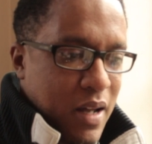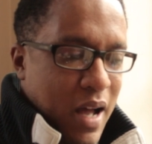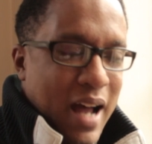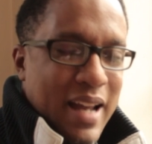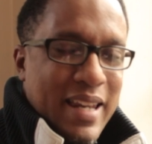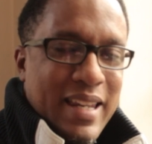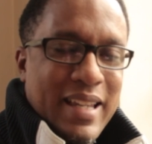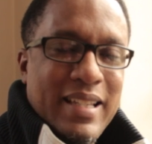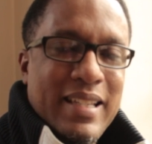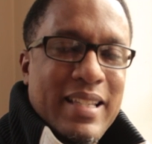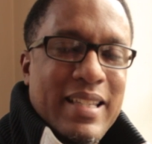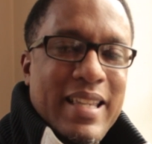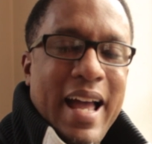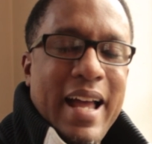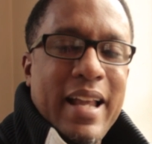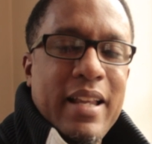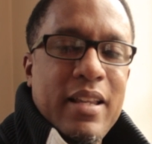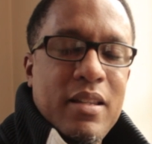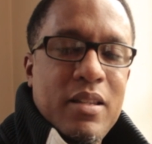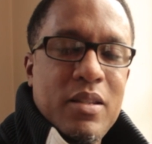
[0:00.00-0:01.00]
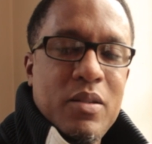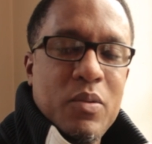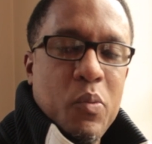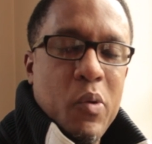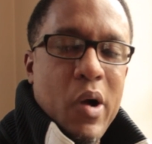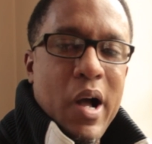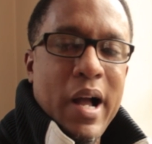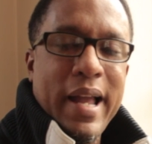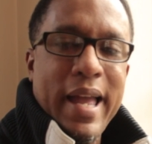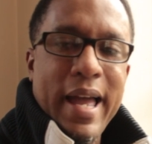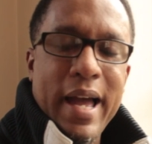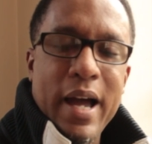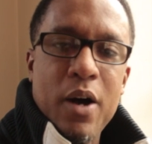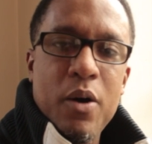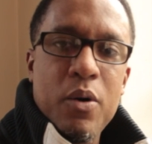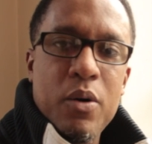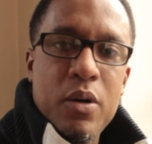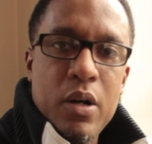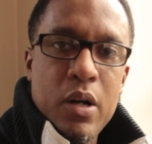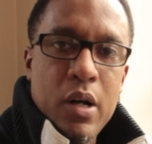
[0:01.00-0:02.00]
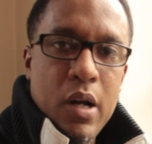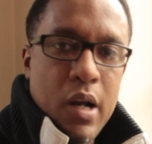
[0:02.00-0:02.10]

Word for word: understand, work out